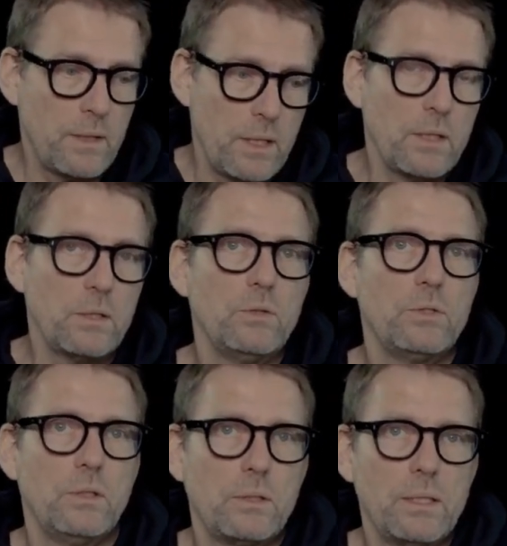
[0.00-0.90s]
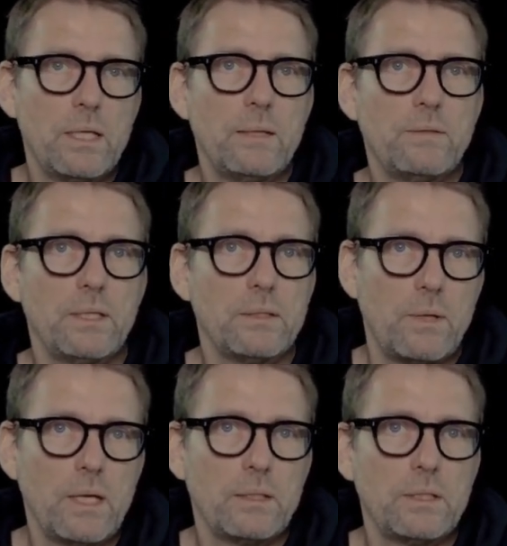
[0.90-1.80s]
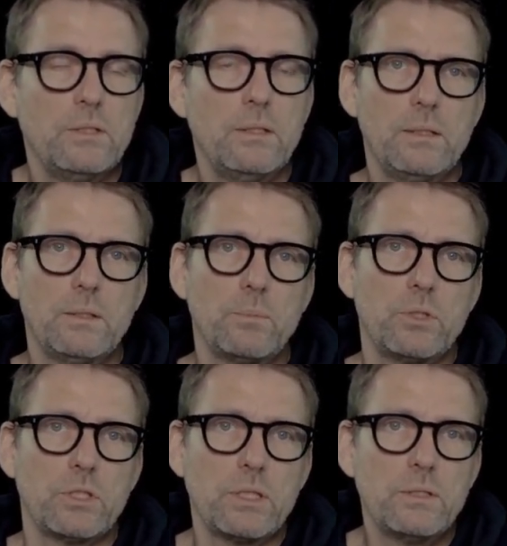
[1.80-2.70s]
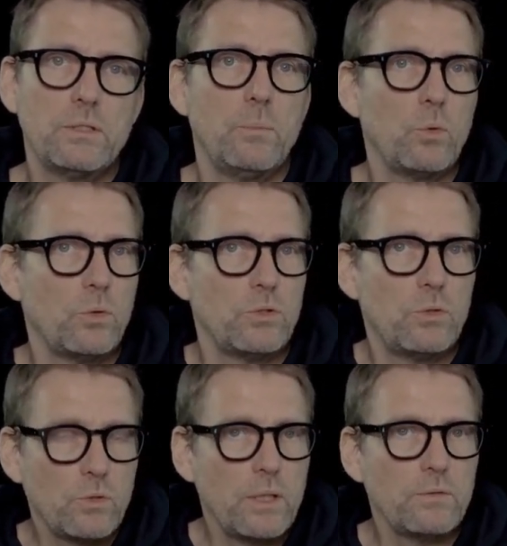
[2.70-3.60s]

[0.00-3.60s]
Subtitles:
Here you certainly have the advantage that the machine supports you in